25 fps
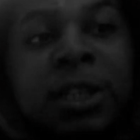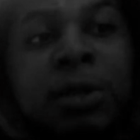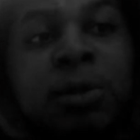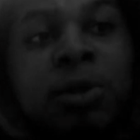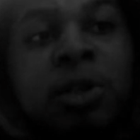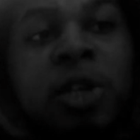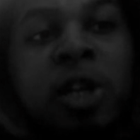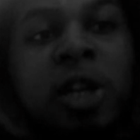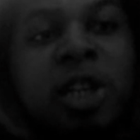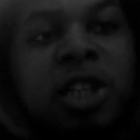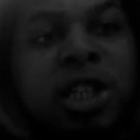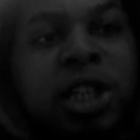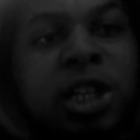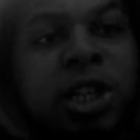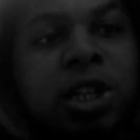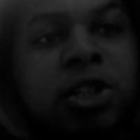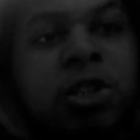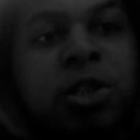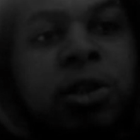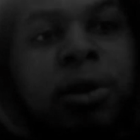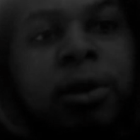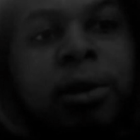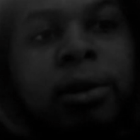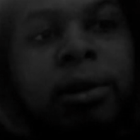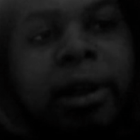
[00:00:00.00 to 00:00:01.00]
She was a
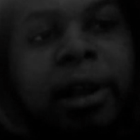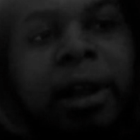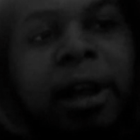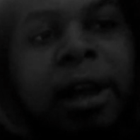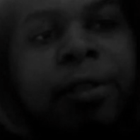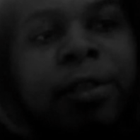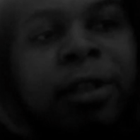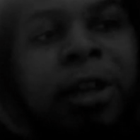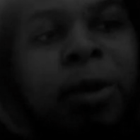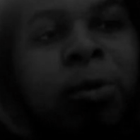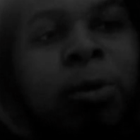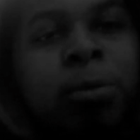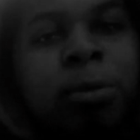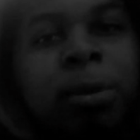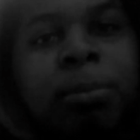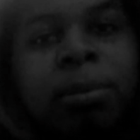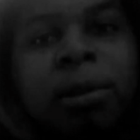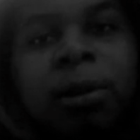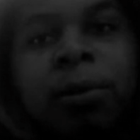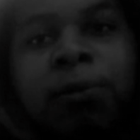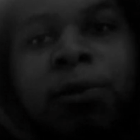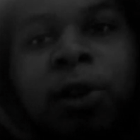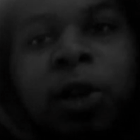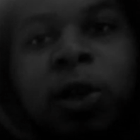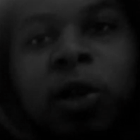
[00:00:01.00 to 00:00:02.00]
teacher that I think would be
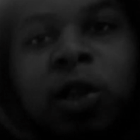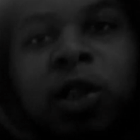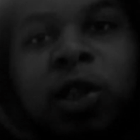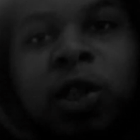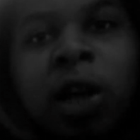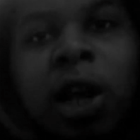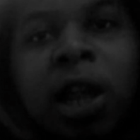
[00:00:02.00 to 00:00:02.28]
beneficial